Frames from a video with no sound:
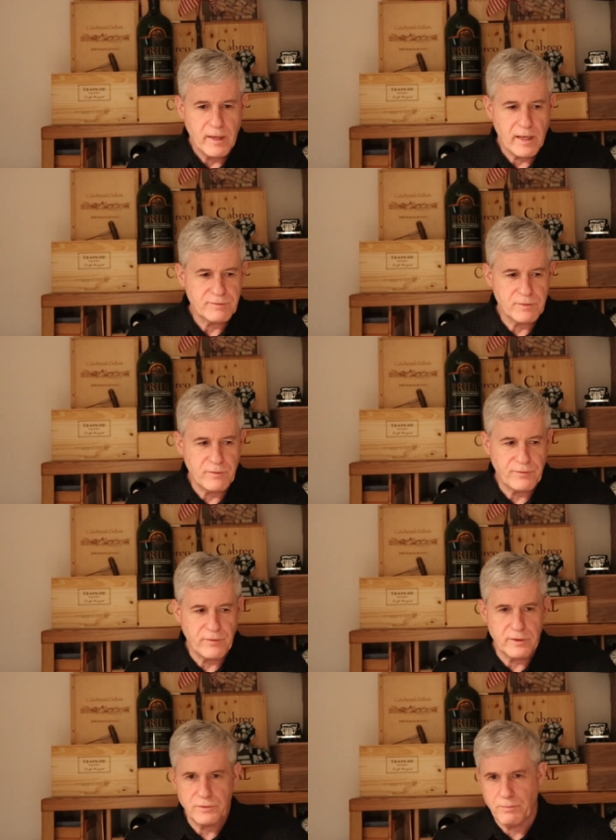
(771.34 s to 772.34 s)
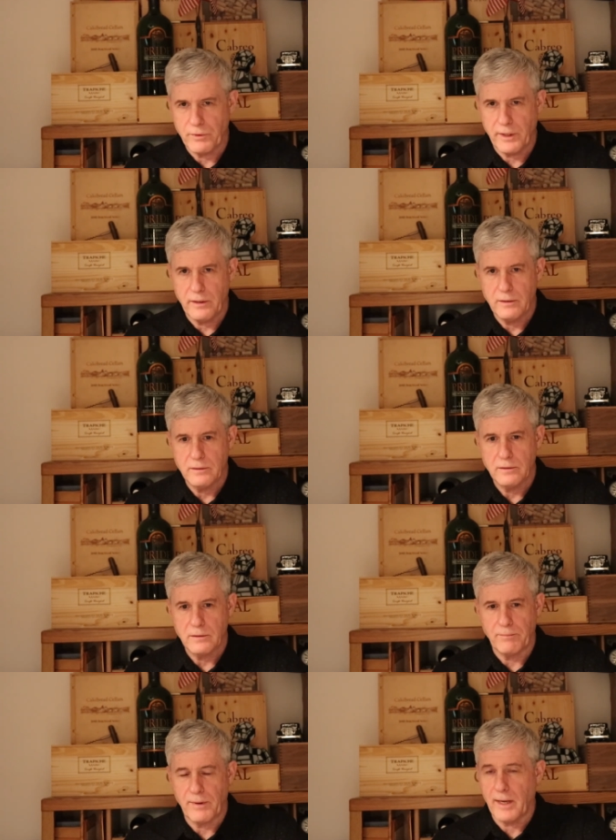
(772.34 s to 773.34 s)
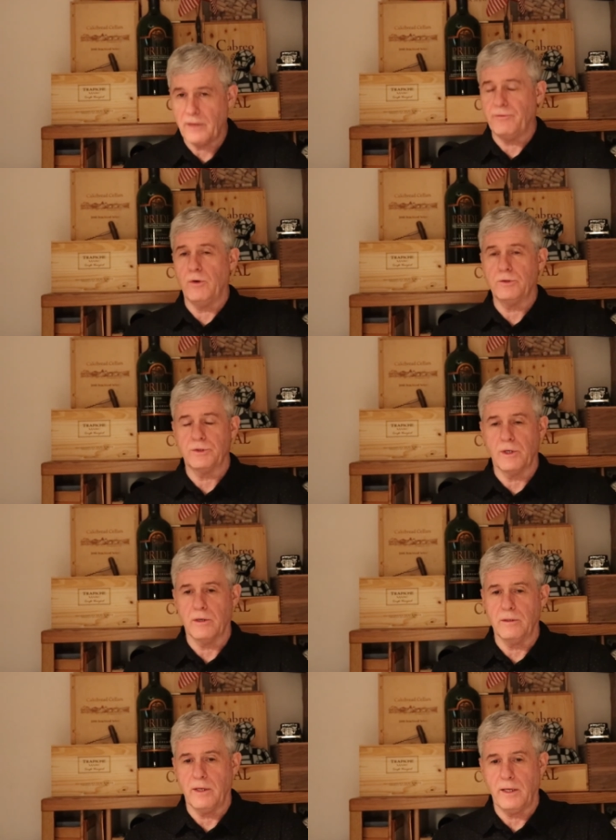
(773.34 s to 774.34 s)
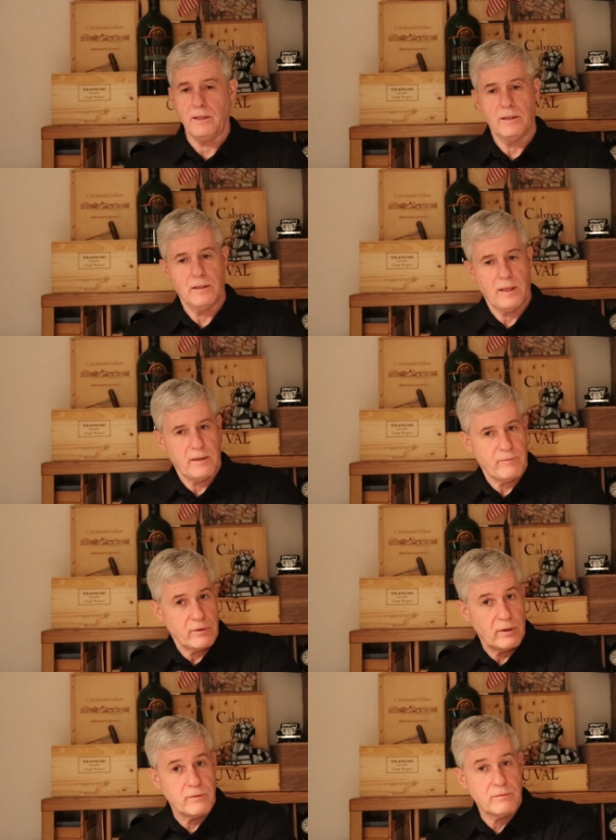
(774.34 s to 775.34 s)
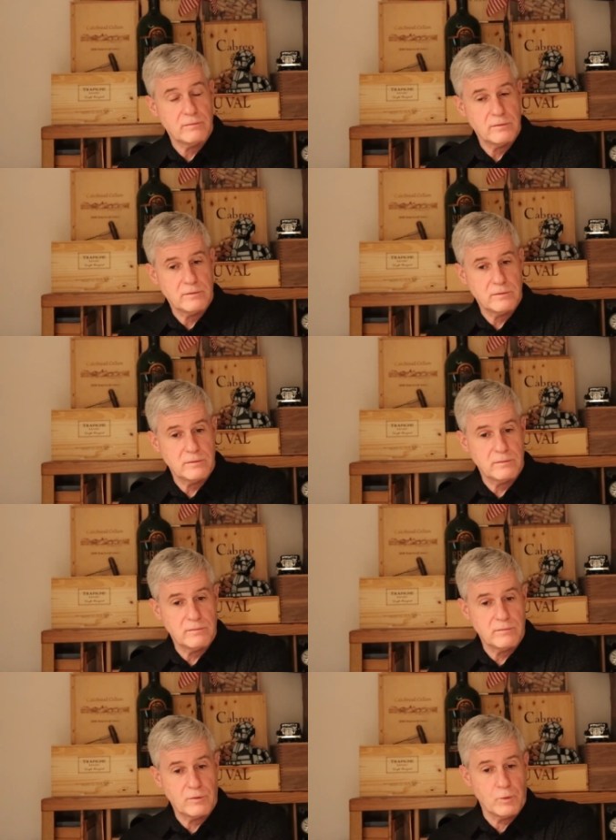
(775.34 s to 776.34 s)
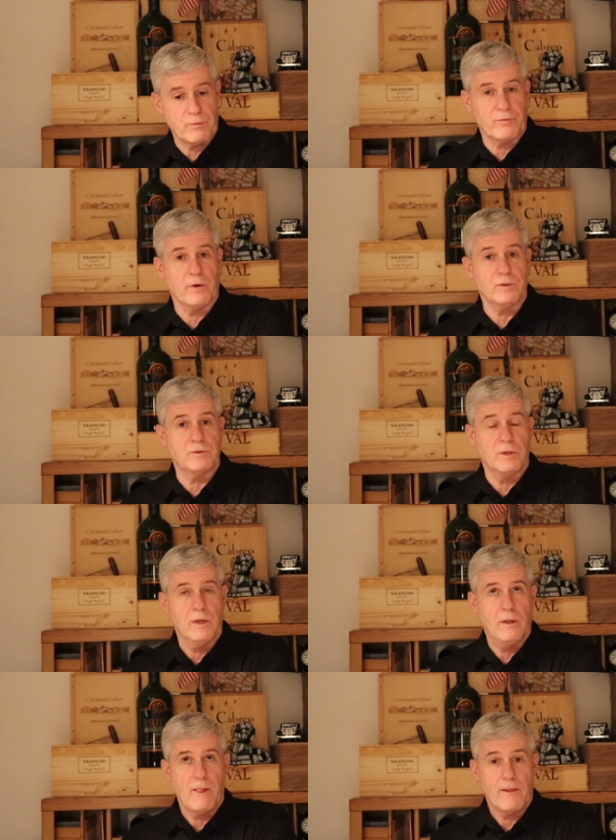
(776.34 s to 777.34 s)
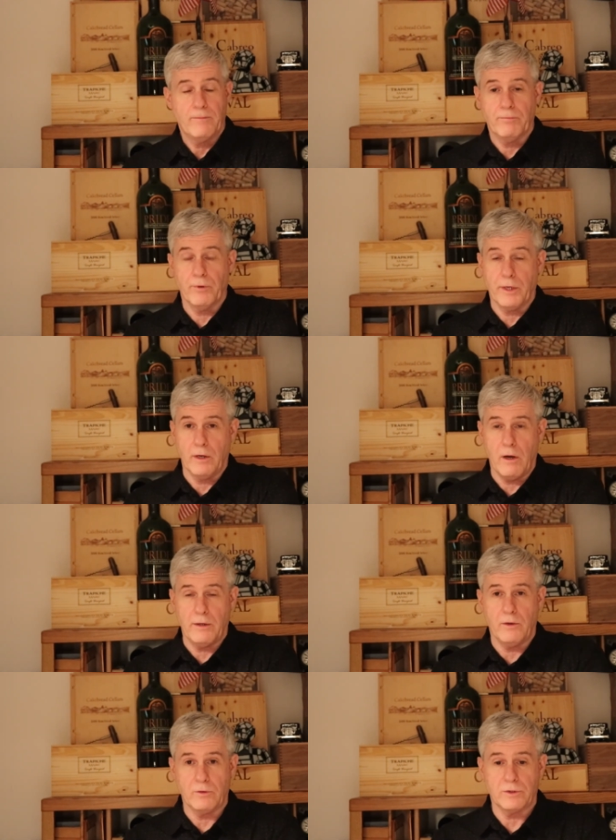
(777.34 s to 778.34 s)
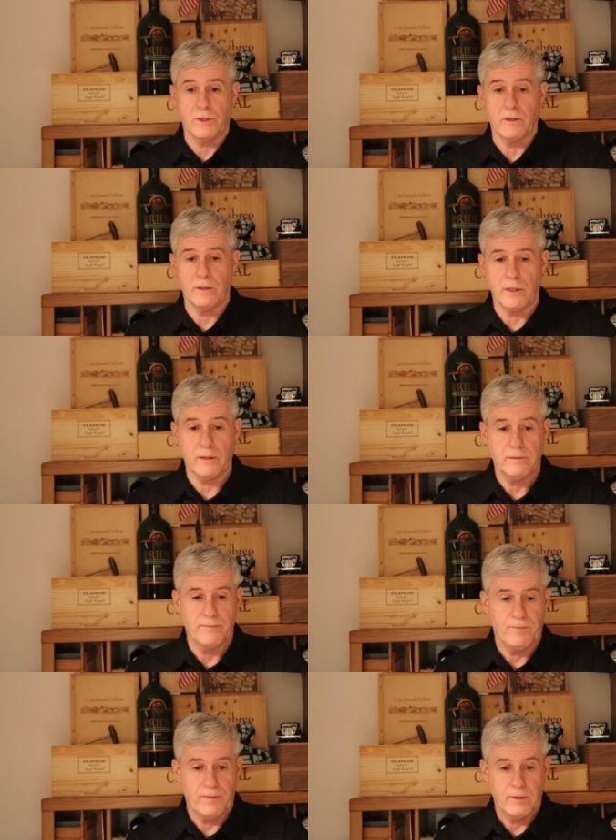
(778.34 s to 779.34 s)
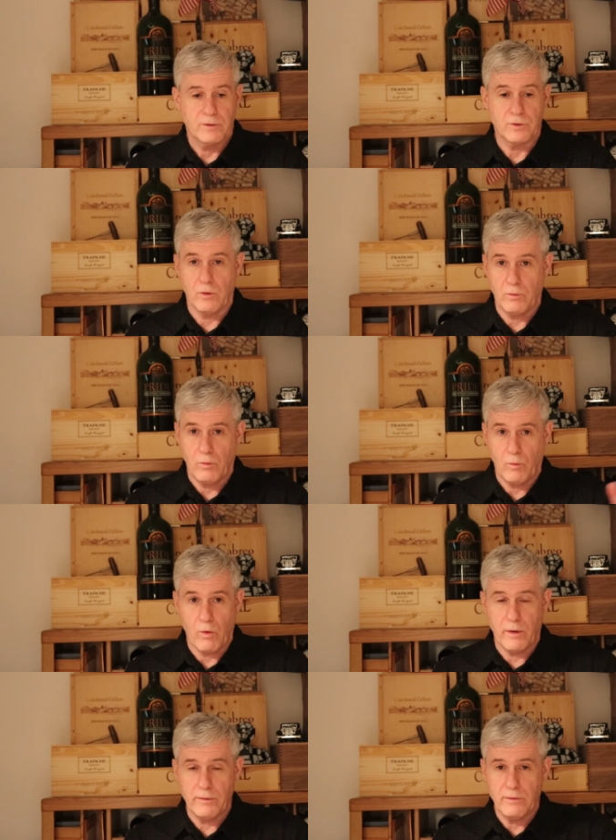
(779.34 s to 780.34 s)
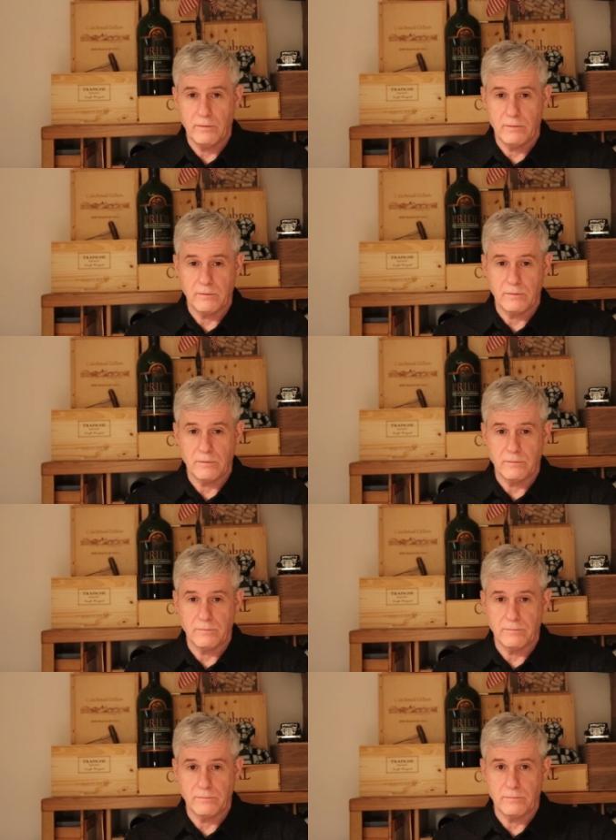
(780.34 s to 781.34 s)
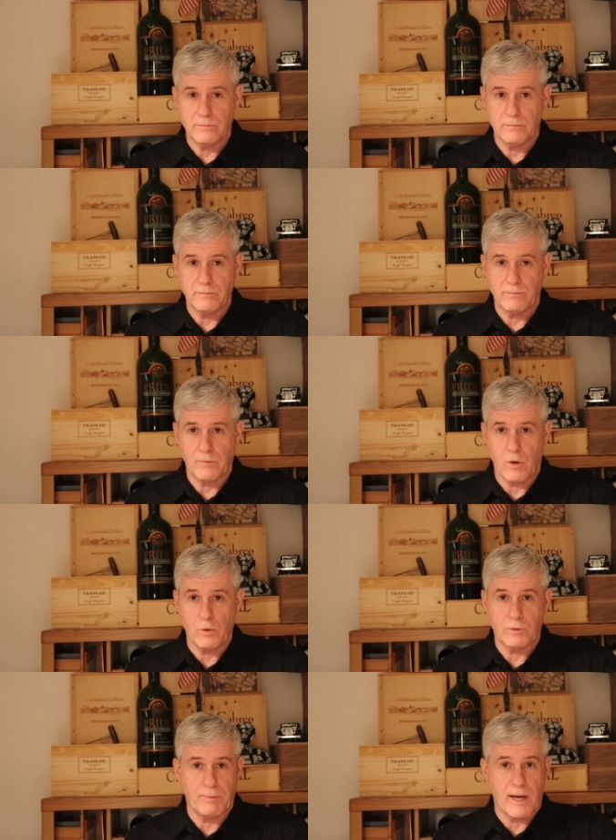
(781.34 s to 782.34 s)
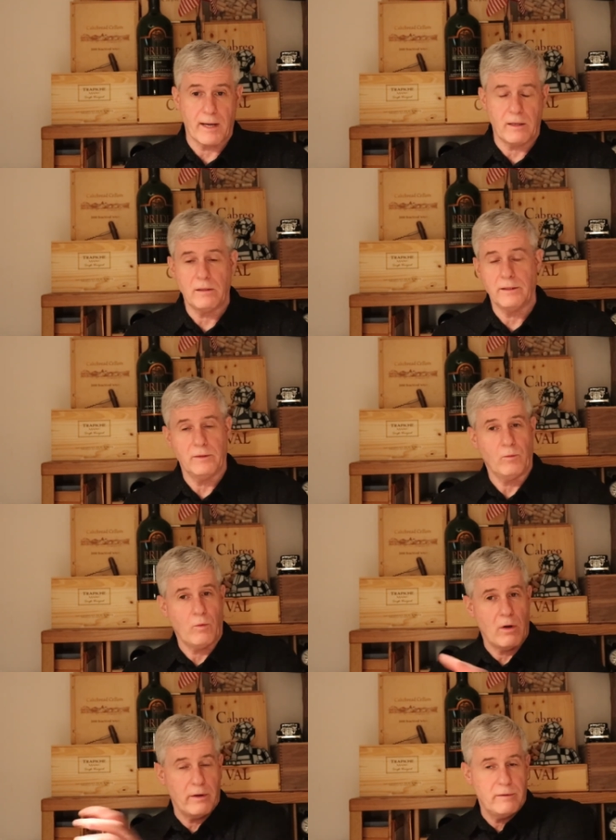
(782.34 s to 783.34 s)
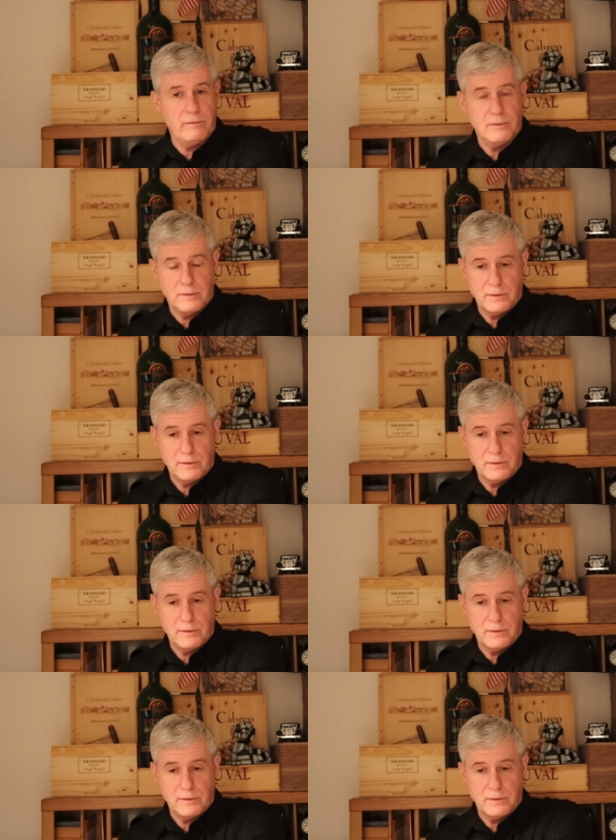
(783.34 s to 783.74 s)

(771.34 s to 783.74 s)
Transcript: have some of the friends bring a bottle of oak Chardonnay and have the other group of friends bring an un-oak Chardonnay. So one oaked bottle and one